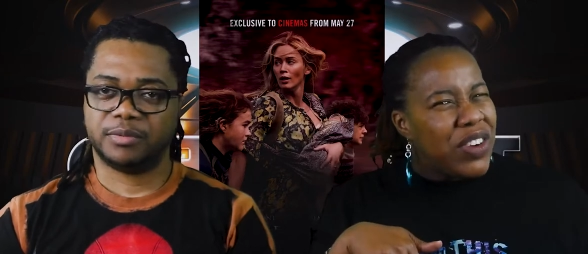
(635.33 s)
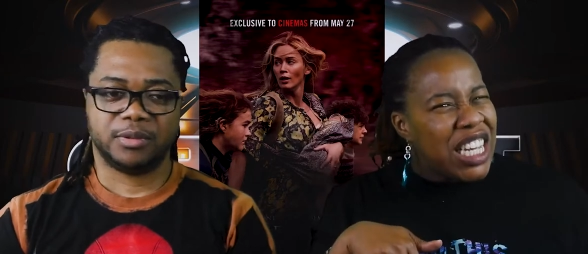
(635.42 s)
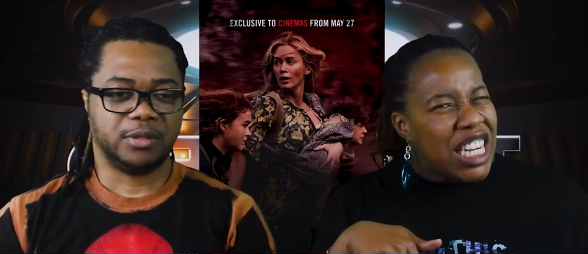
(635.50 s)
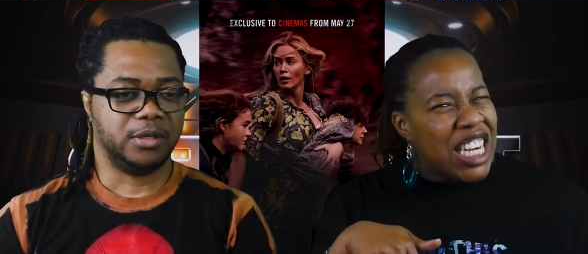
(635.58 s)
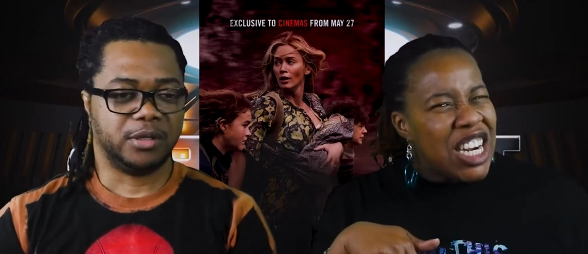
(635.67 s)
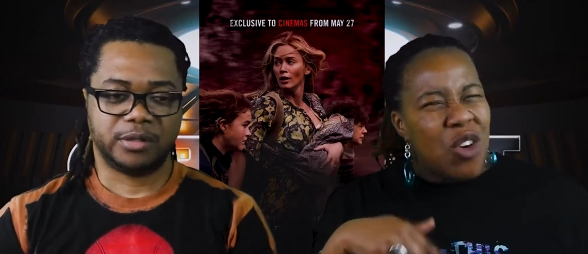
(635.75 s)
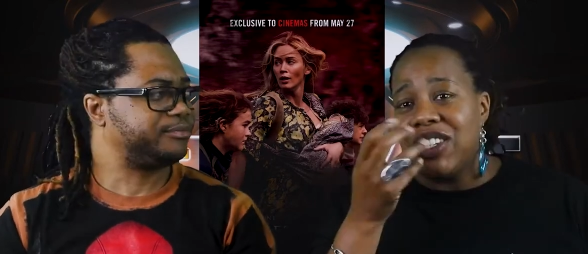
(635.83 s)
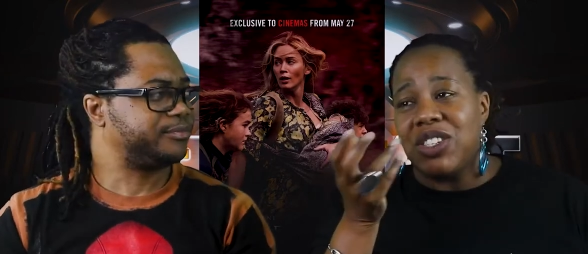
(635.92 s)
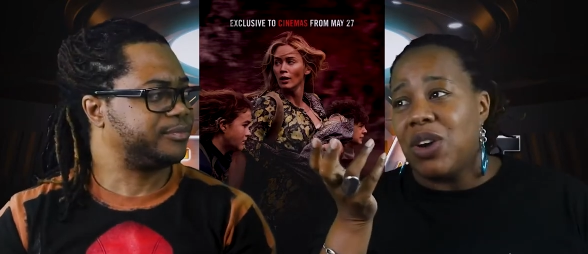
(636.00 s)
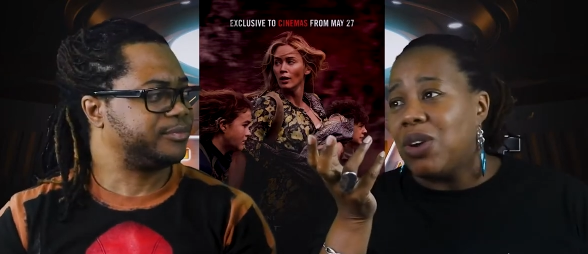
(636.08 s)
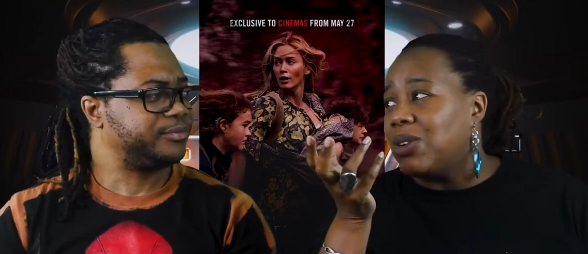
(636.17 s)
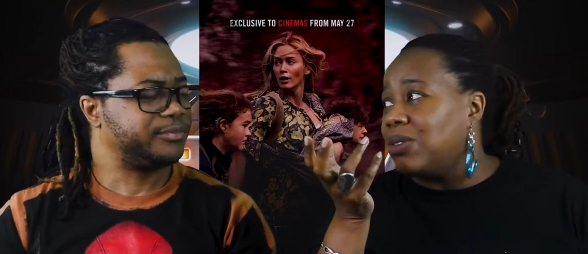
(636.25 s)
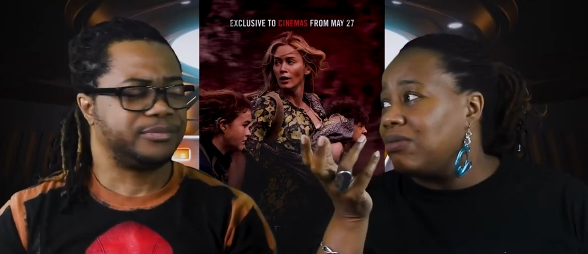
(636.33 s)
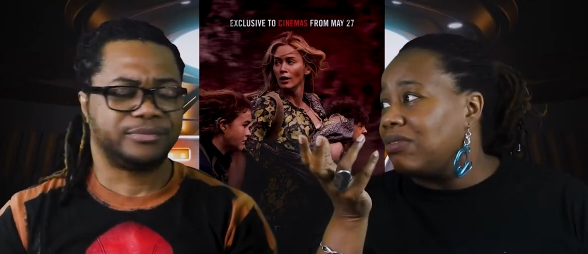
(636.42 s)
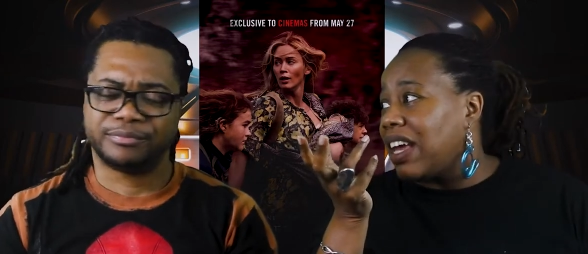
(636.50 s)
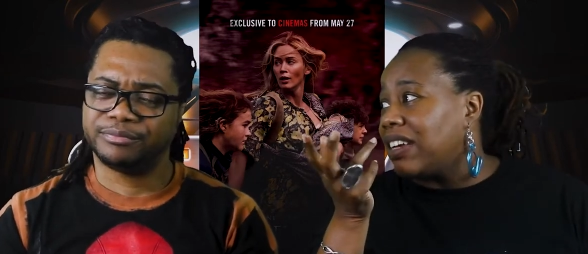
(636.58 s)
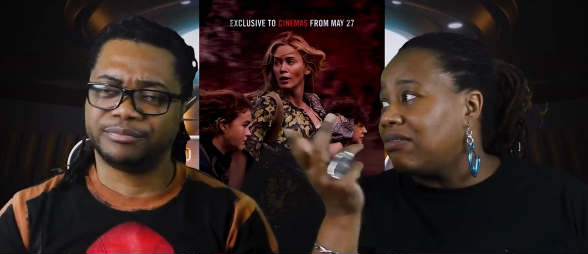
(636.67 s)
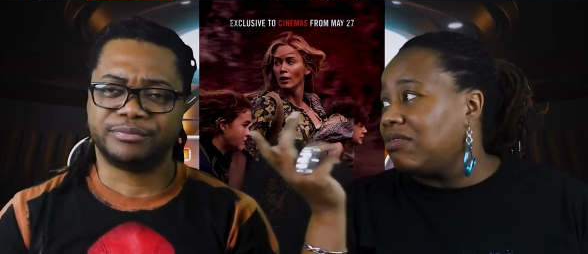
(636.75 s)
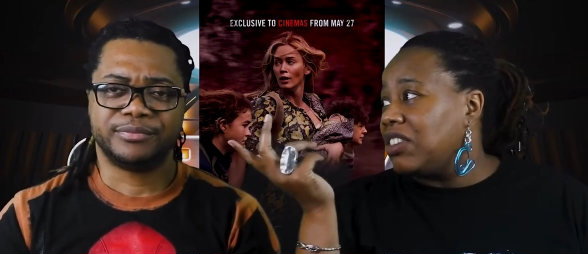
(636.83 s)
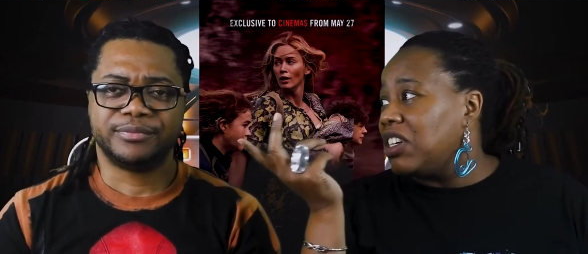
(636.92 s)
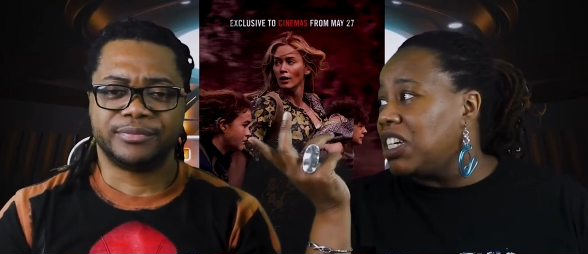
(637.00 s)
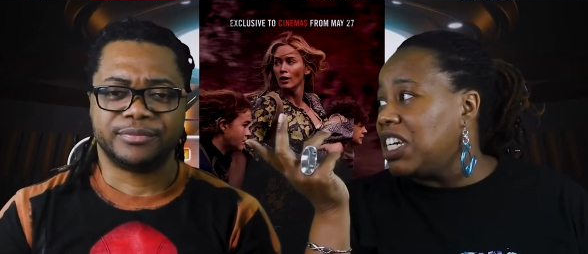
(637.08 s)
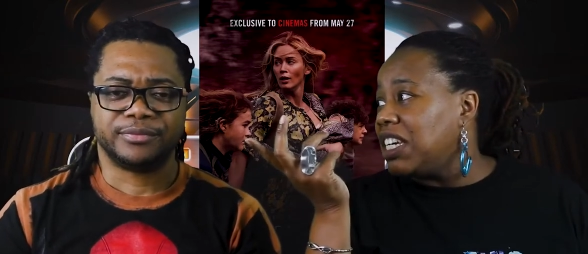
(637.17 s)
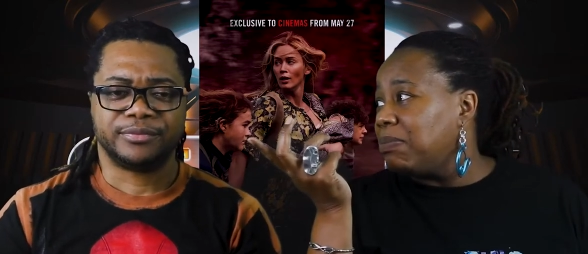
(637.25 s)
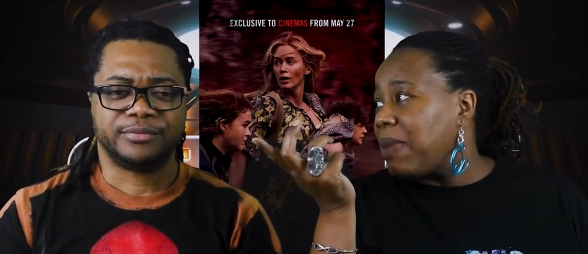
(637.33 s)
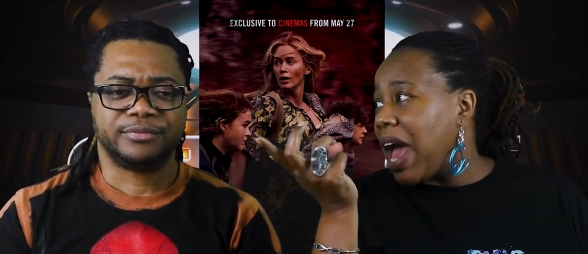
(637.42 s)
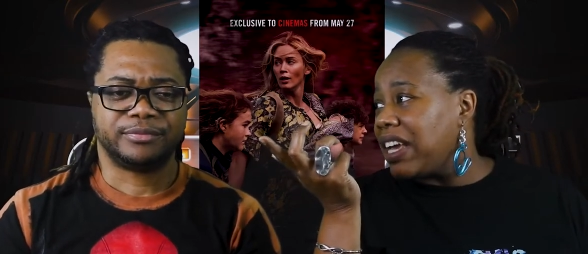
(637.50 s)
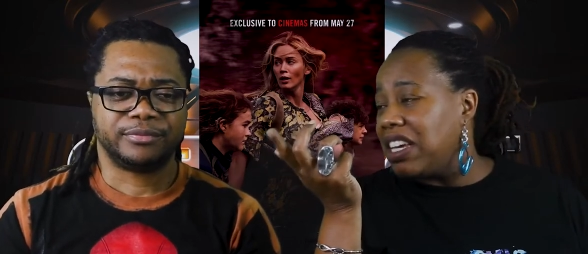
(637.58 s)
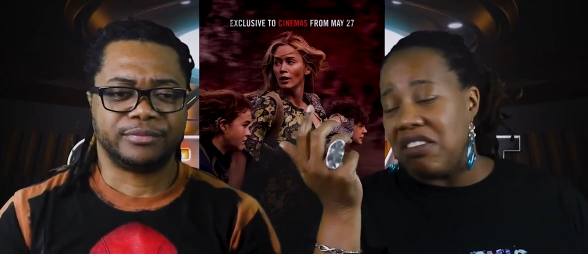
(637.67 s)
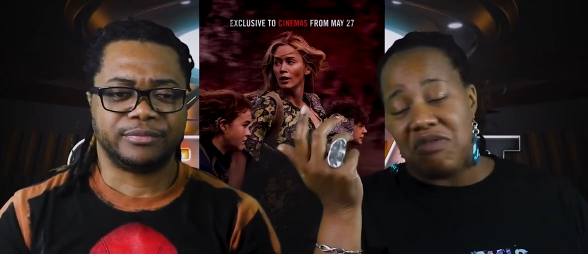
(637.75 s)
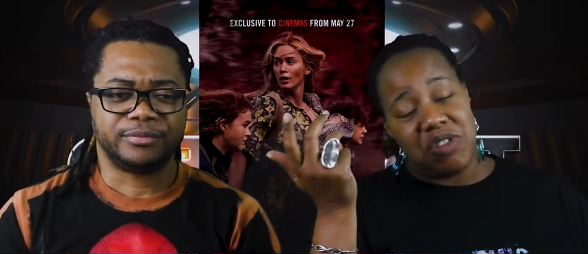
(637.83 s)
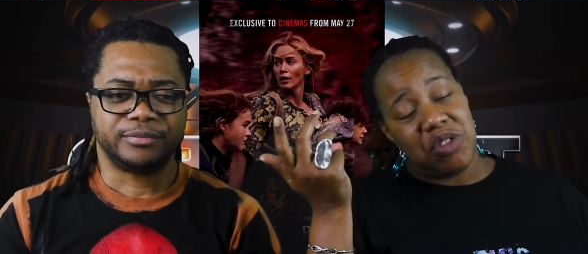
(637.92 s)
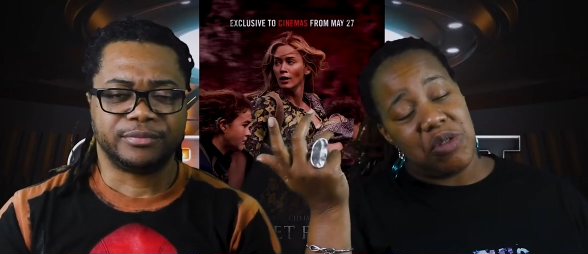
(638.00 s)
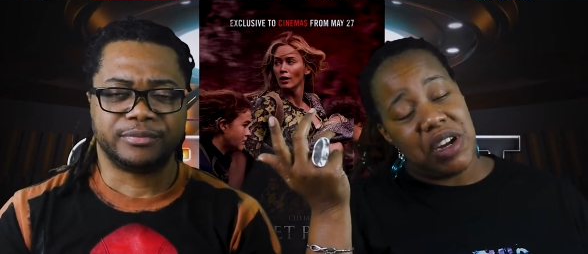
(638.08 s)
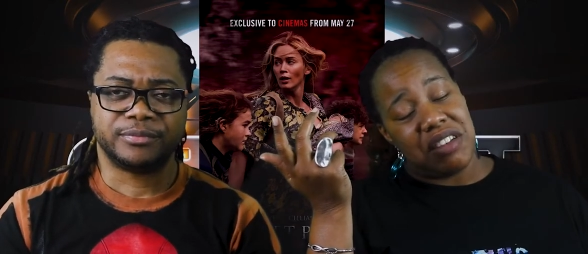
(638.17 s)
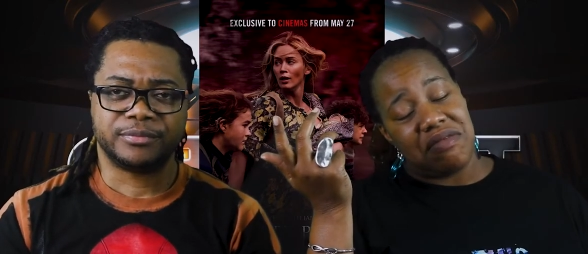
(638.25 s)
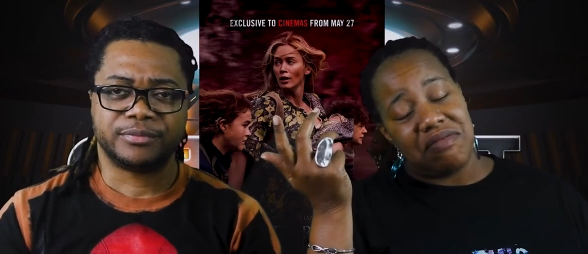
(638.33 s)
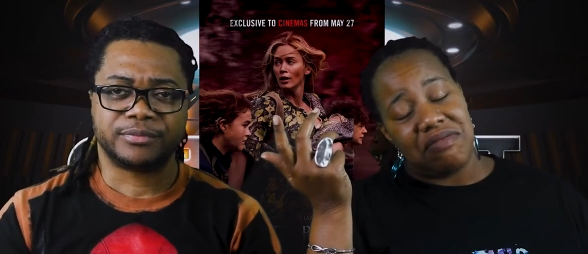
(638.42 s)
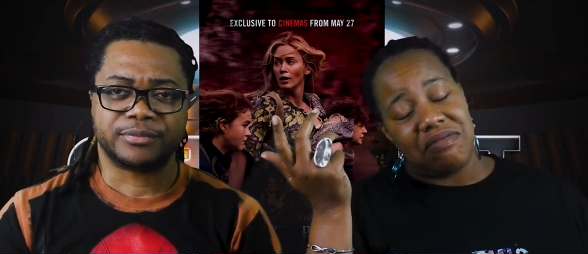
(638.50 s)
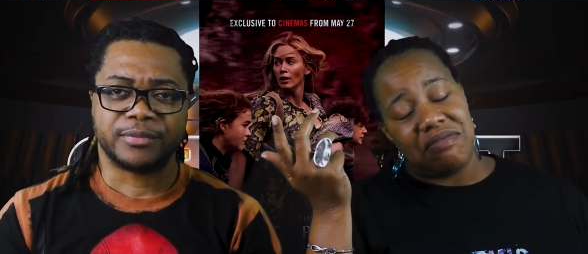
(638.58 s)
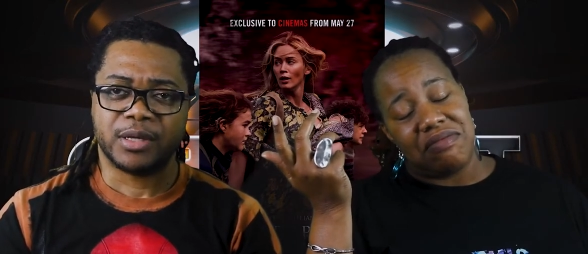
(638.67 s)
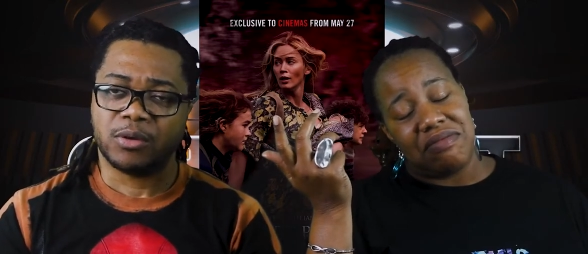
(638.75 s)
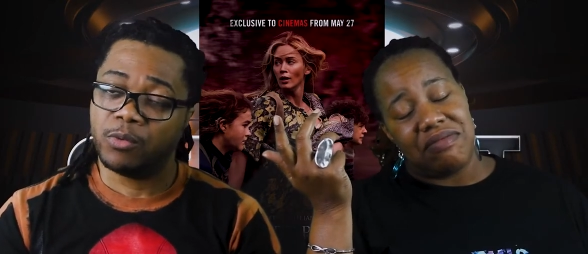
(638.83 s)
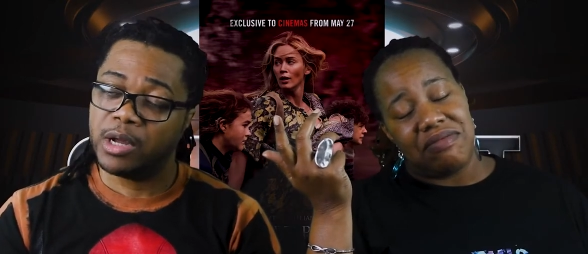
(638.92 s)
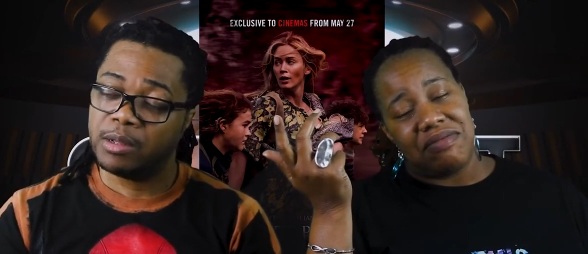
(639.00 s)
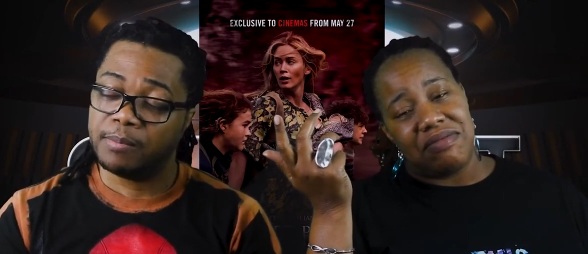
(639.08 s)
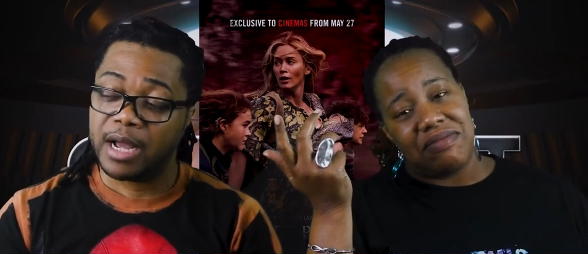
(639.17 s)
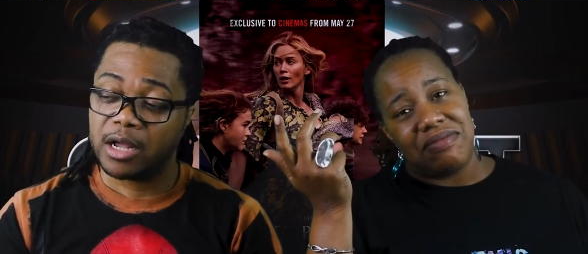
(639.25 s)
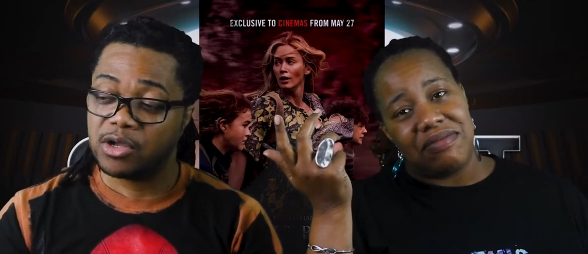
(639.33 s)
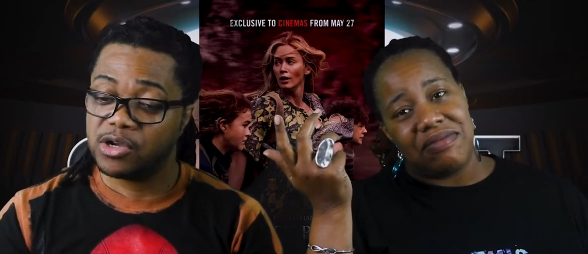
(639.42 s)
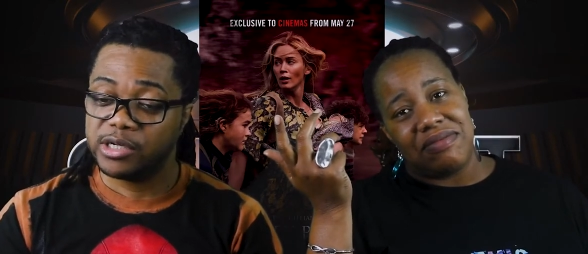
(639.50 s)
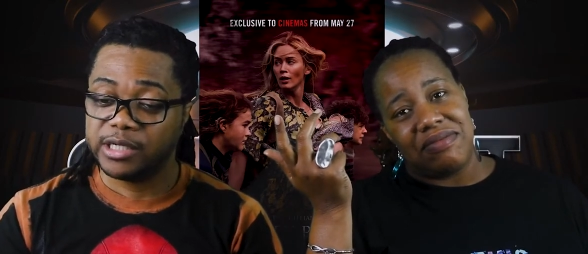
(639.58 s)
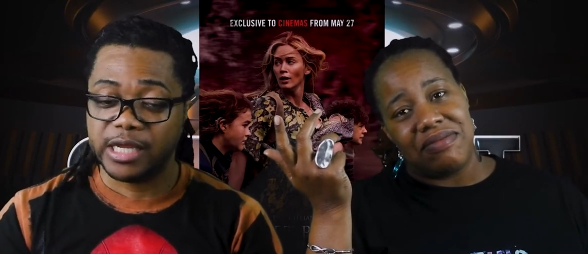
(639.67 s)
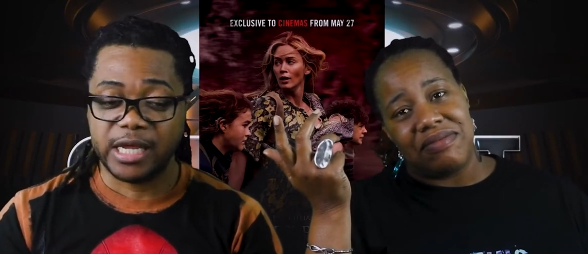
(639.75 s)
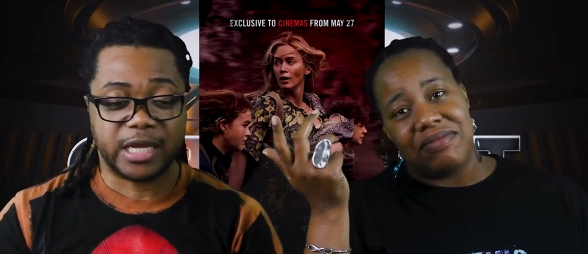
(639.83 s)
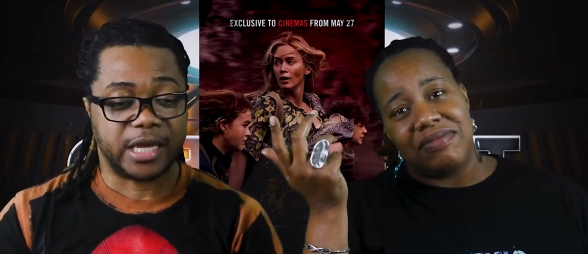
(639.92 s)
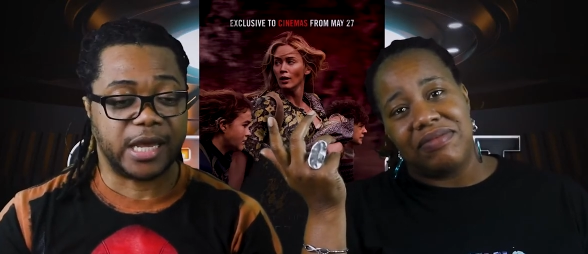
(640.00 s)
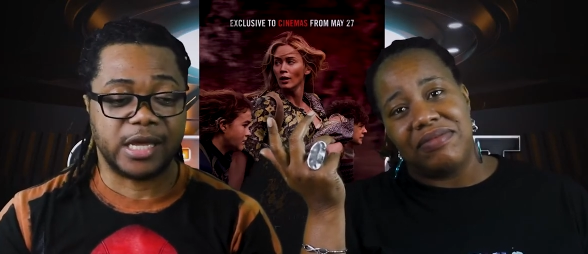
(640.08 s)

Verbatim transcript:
Speaker 1: over here? So my mm. good geek, bad geek, real quick. Well, my good geek